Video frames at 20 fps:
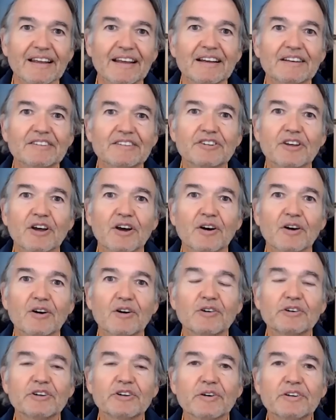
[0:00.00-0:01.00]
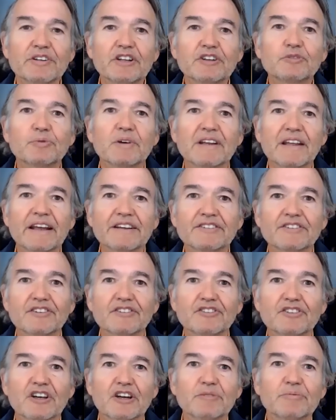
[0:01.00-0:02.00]
So you're in this
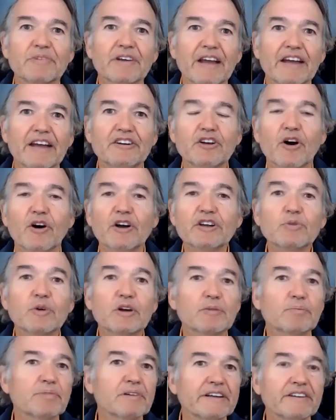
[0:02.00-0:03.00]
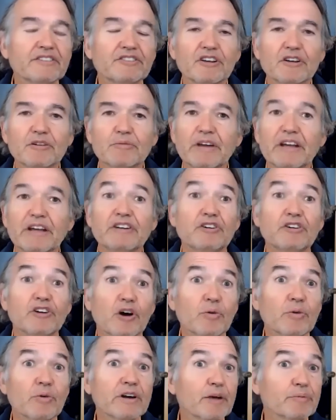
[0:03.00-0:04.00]
relationship and you always want to please him and you don't
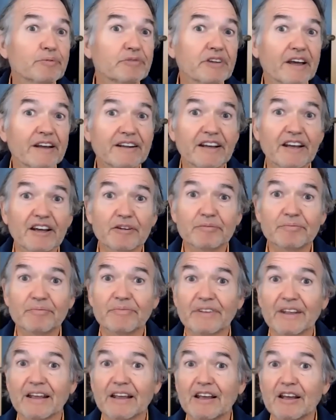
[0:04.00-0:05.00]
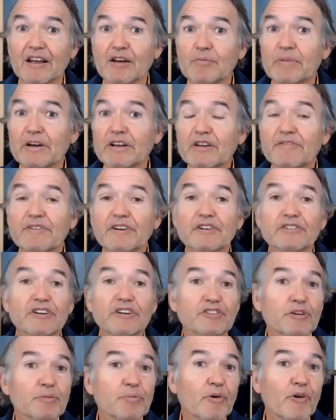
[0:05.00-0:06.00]
want to upset him but you feel
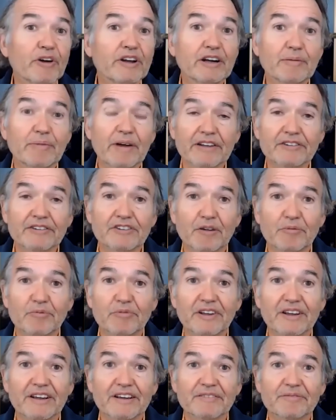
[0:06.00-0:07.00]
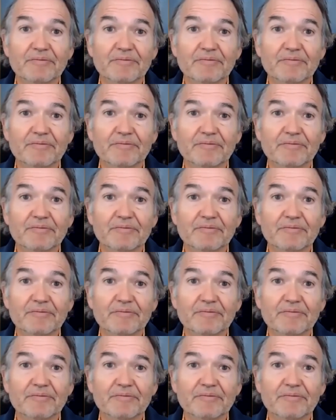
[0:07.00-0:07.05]
disappointed about something,